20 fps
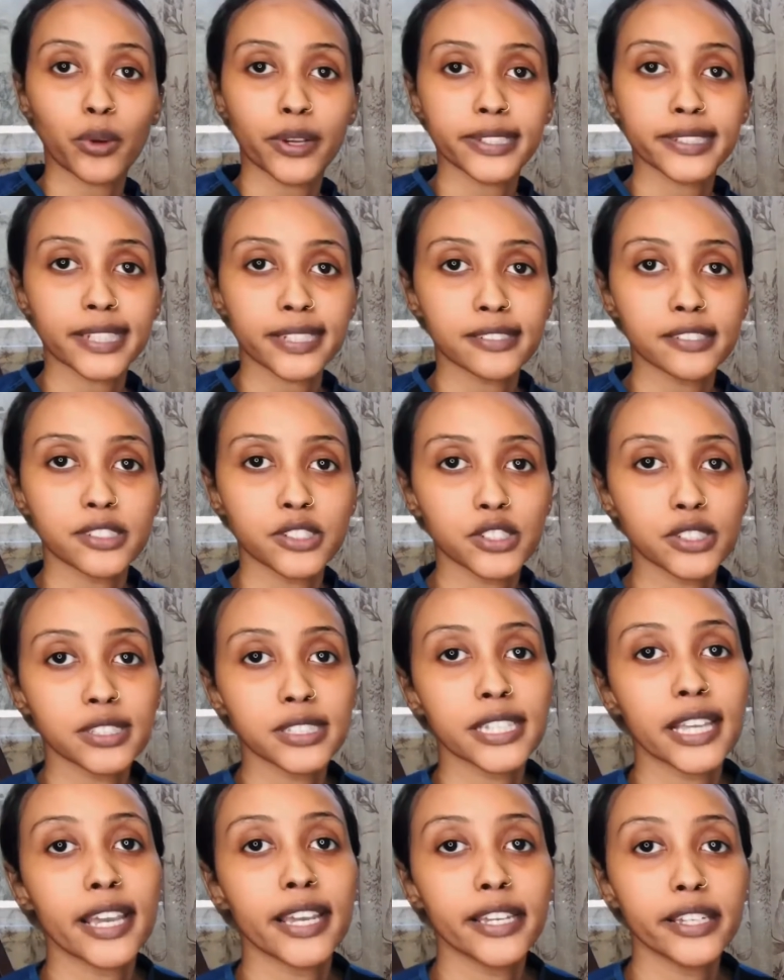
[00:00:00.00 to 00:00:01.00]
technicians
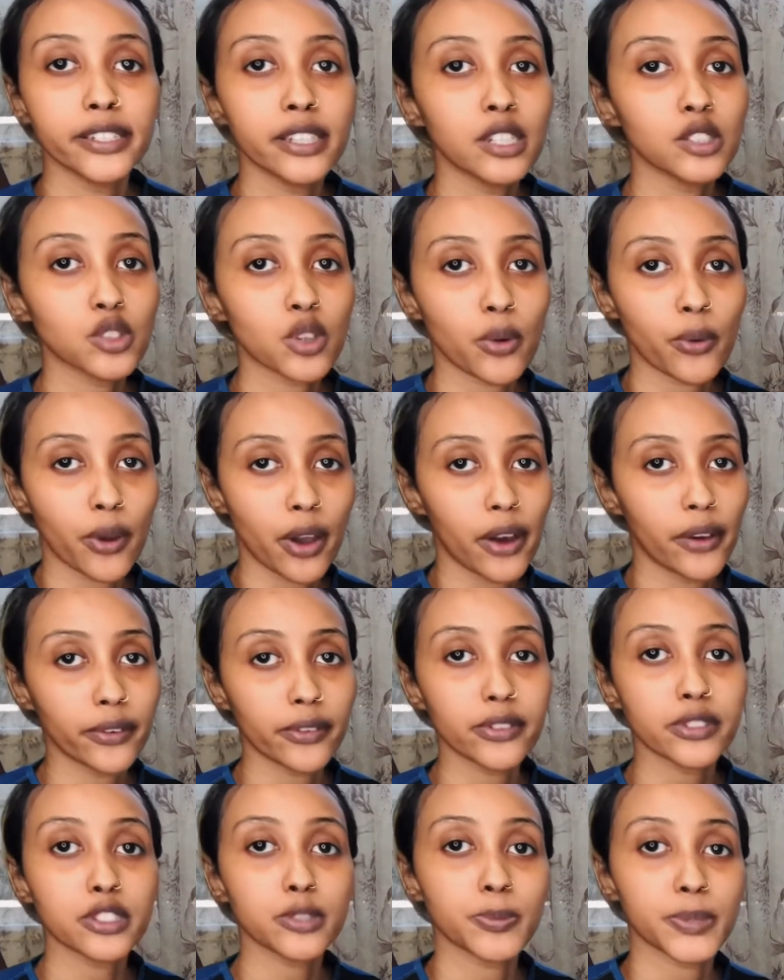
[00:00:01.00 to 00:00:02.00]
in Toronto
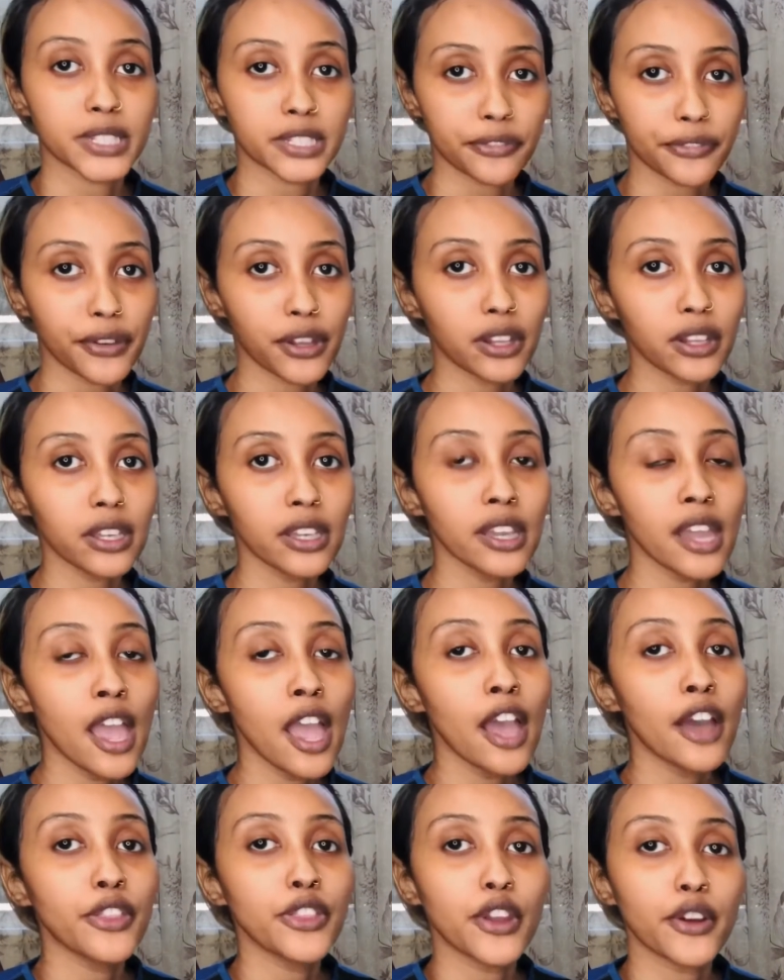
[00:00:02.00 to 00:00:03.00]
specifically,
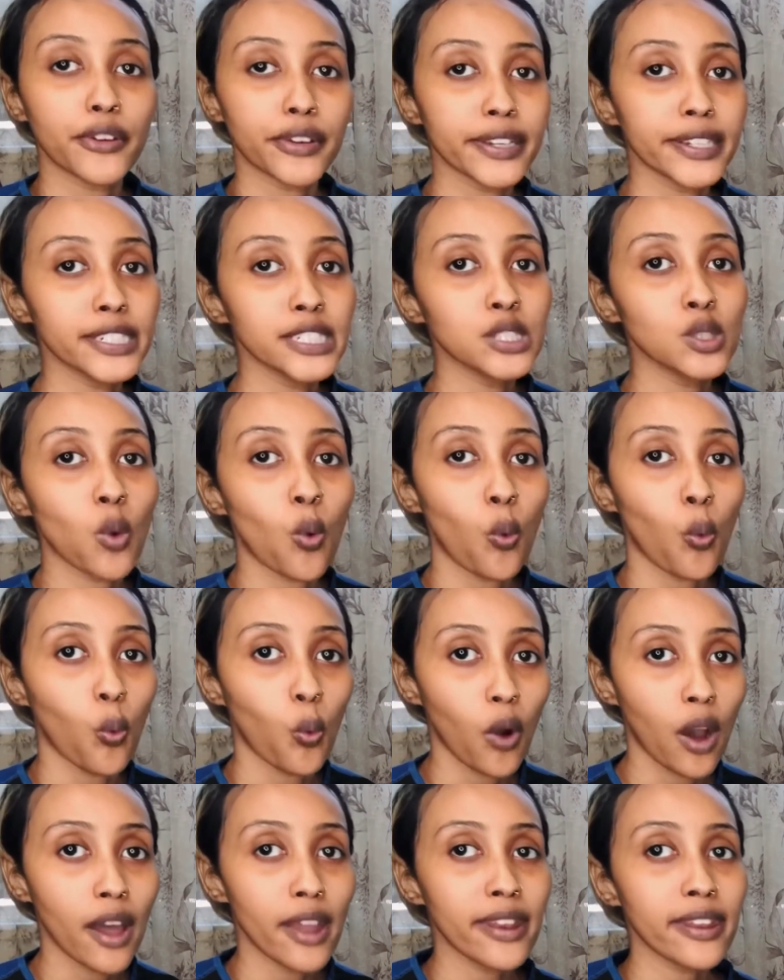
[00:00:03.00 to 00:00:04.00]
there is
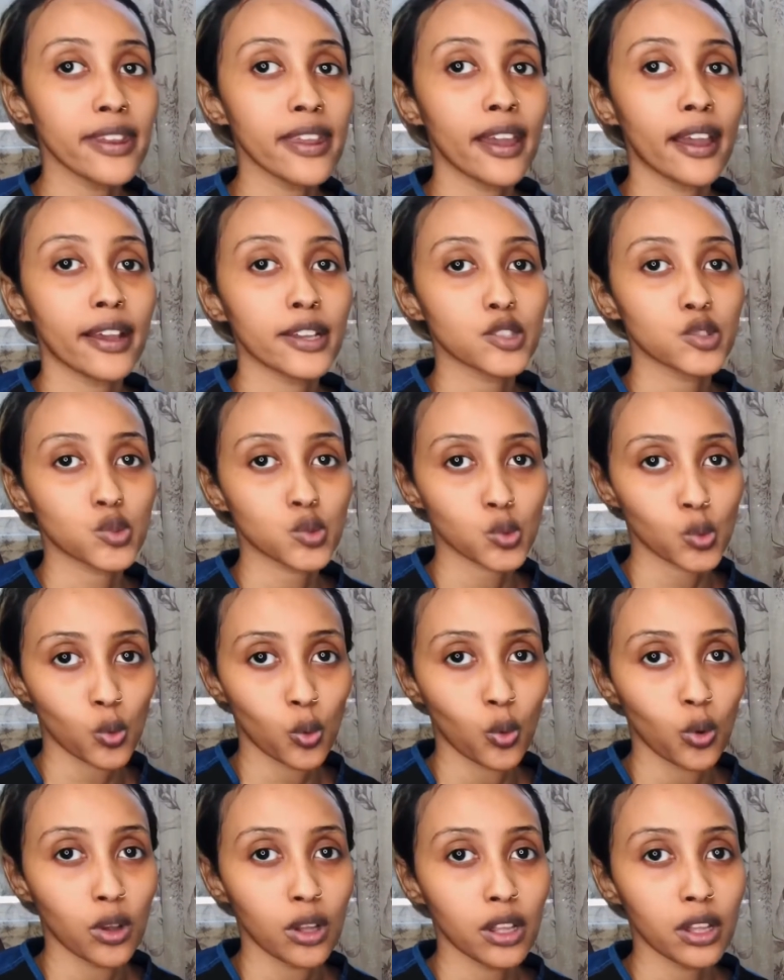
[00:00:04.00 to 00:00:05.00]
one
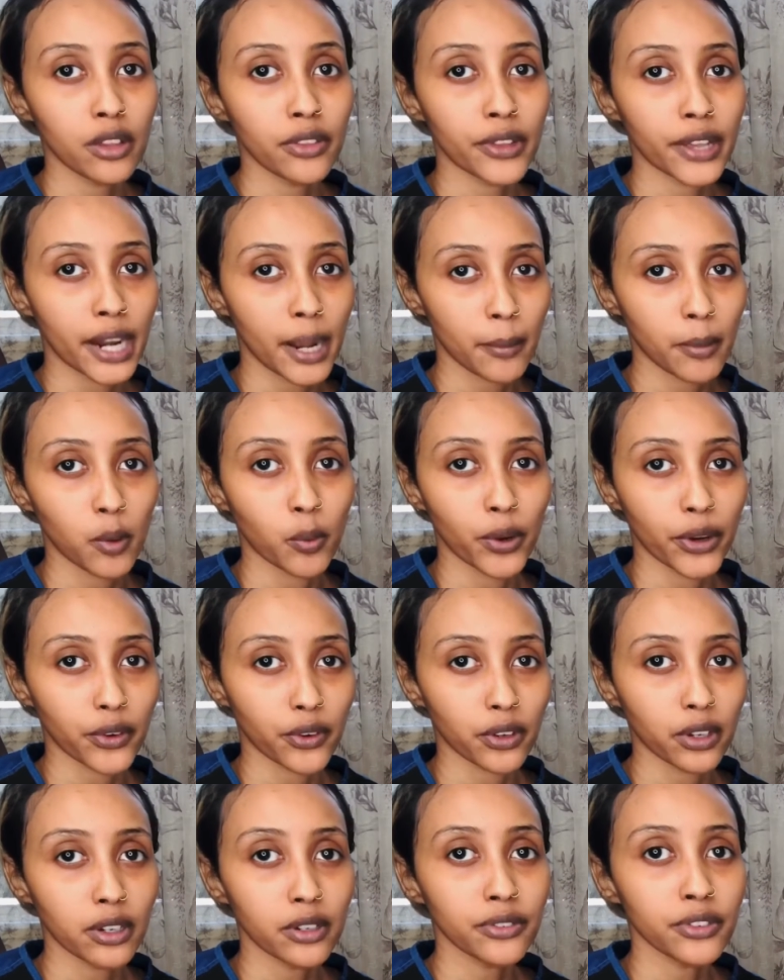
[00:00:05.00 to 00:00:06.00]
school that I'm aware of,
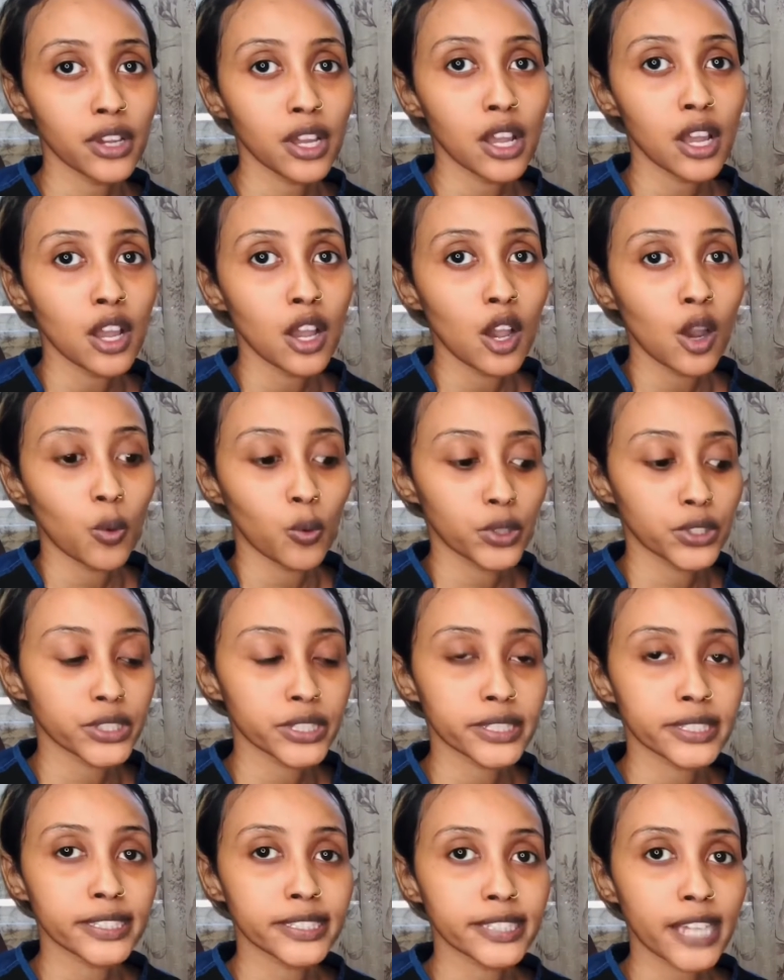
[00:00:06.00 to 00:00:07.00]
which is
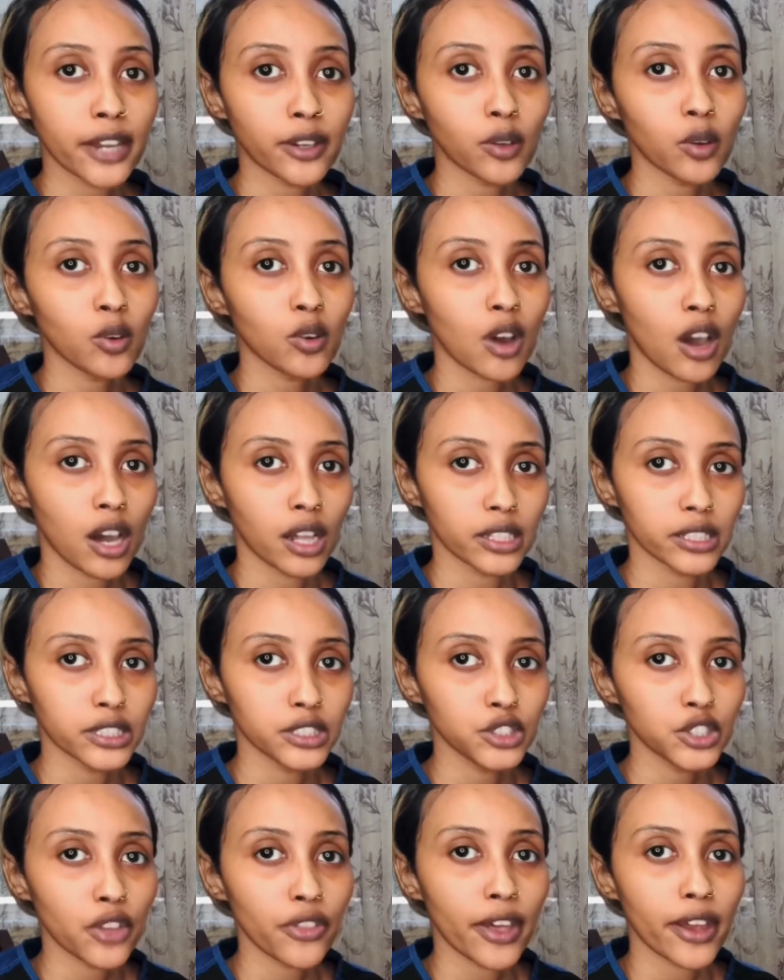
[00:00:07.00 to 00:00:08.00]
Centennial College,
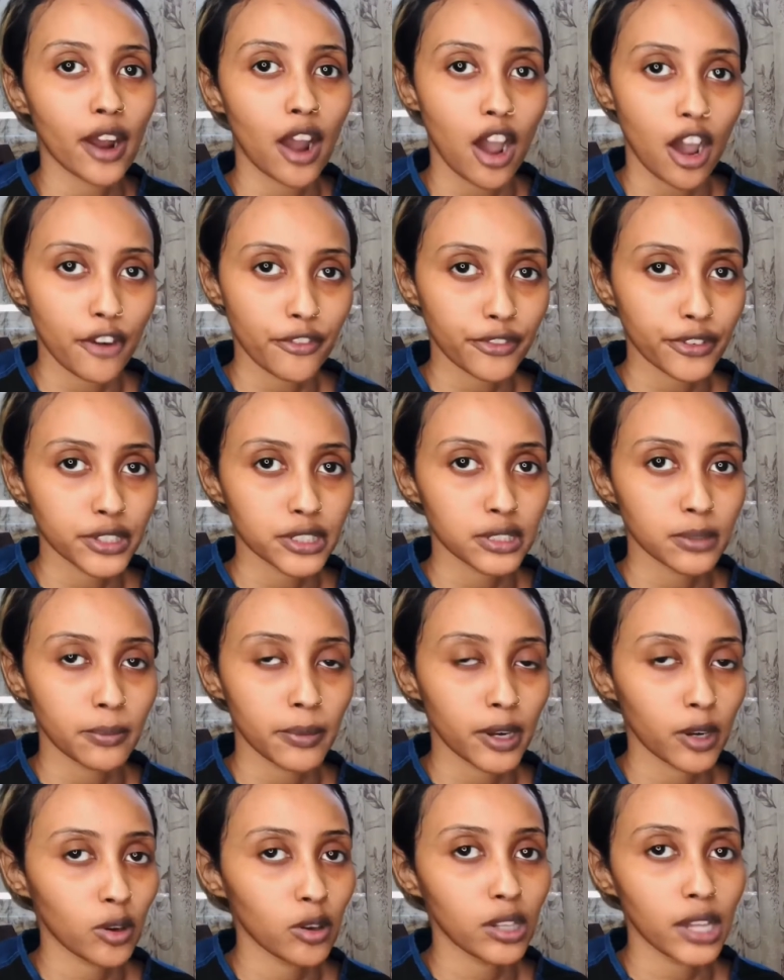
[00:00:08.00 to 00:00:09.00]
that offers the
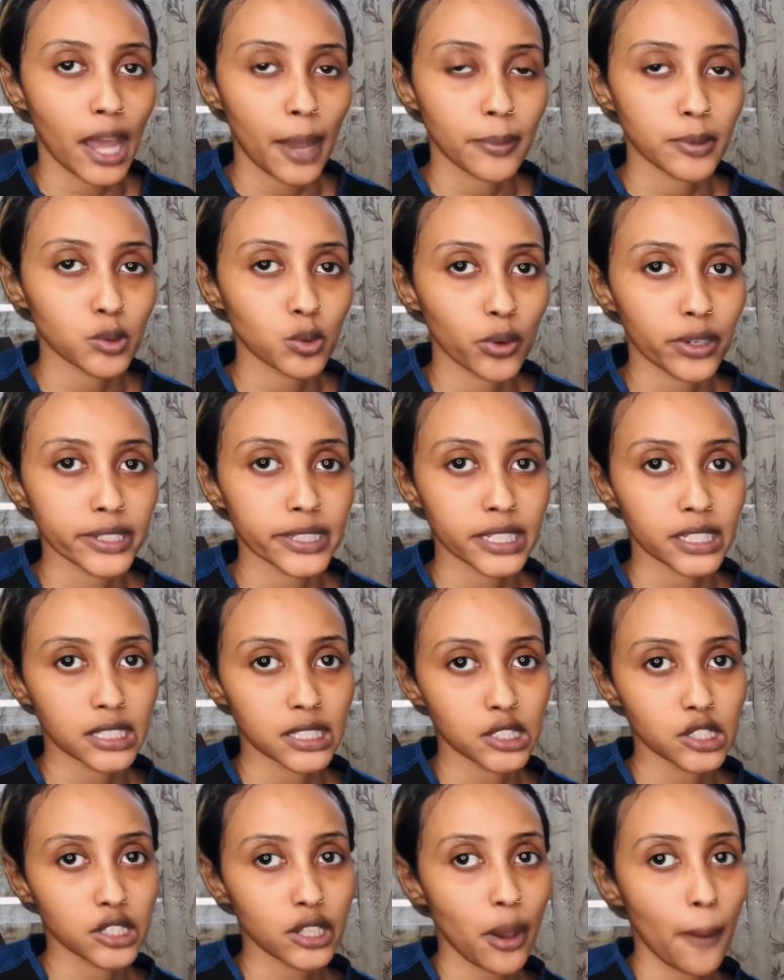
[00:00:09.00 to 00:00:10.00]
medical laboratory technician
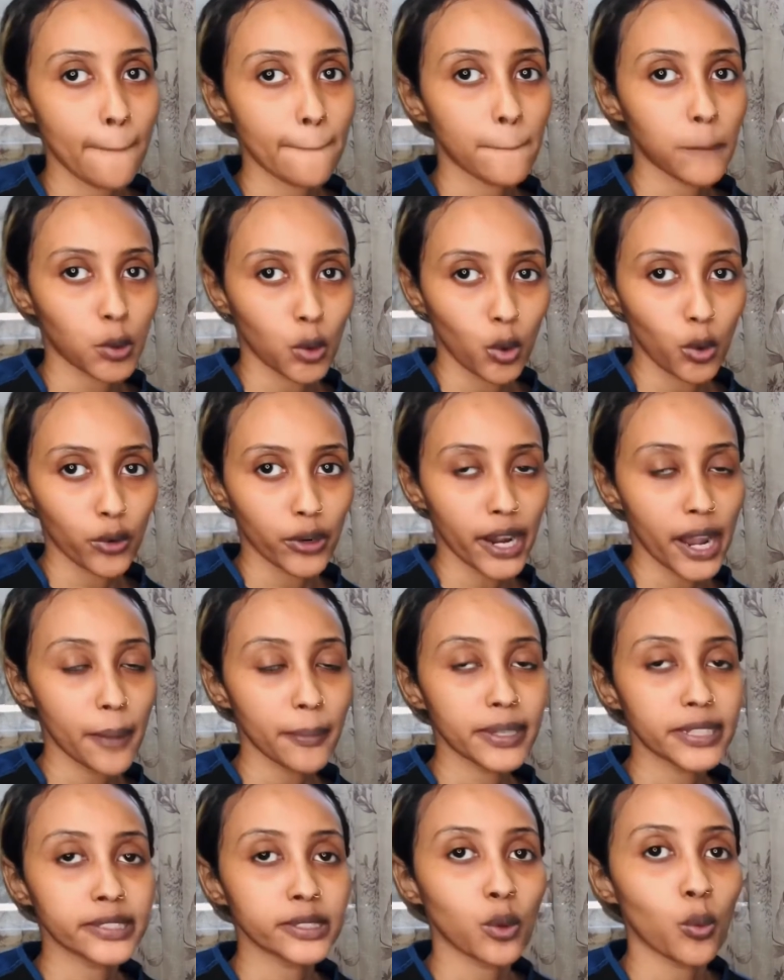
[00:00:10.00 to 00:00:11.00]
program.
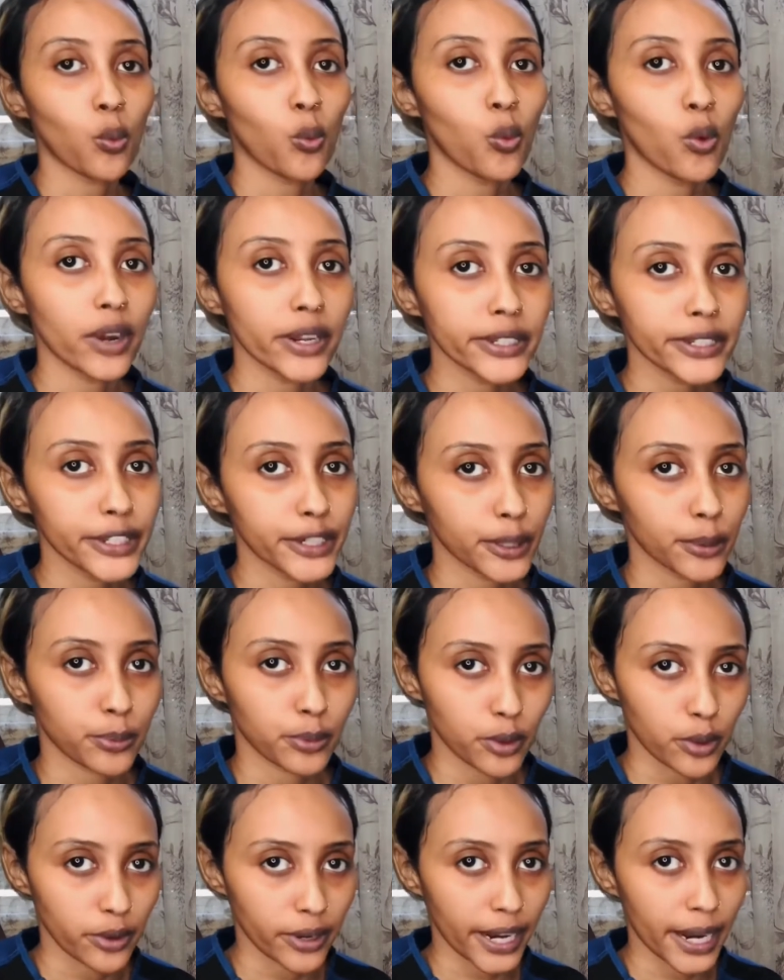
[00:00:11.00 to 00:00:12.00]
It's a one-year
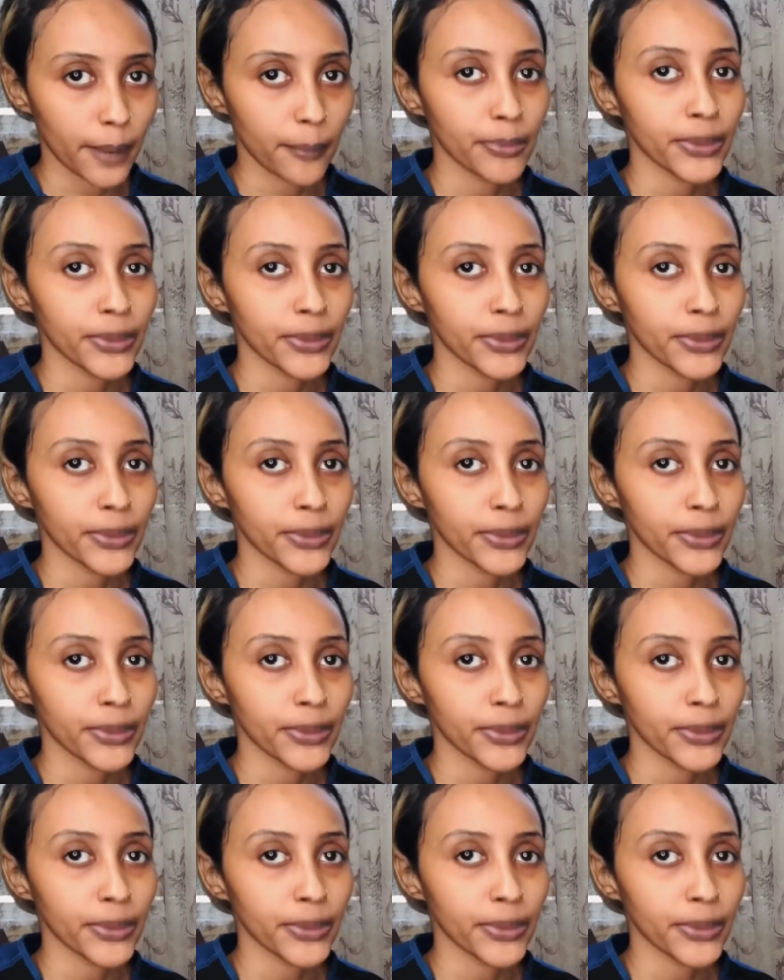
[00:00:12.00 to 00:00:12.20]
program.